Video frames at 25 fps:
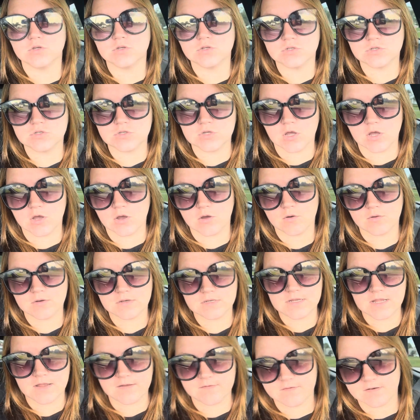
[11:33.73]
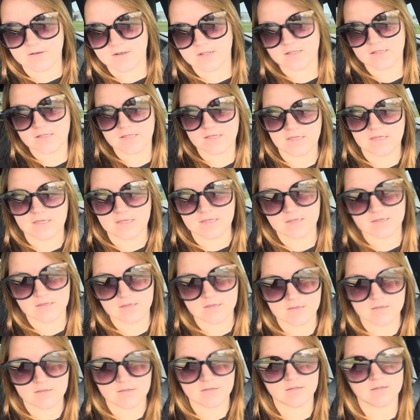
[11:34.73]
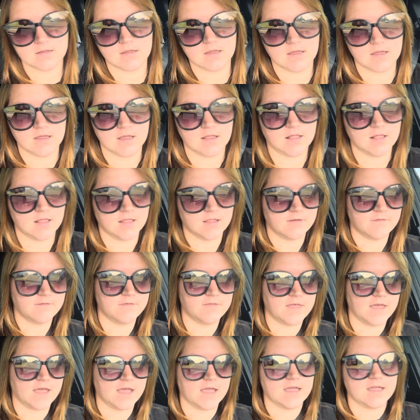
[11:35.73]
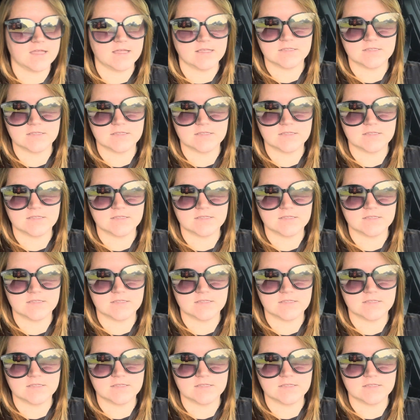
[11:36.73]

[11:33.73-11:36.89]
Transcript: So definitely love that.